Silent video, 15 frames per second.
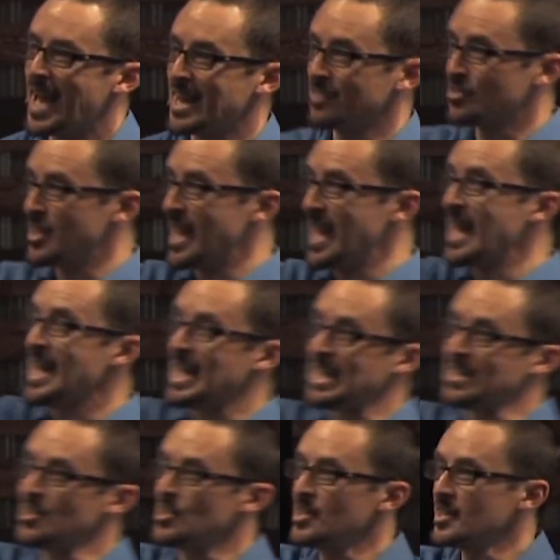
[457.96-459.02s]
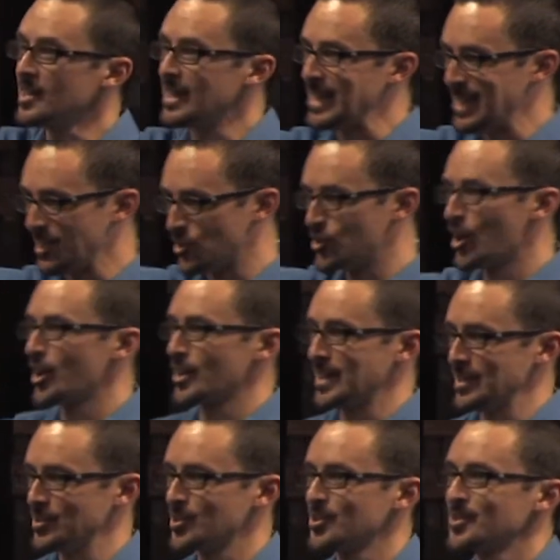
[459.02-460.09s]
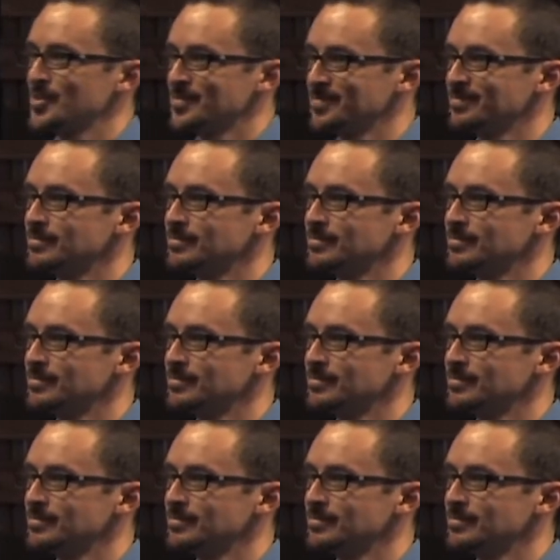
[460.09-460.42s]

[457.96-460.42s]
And at the end is darkness.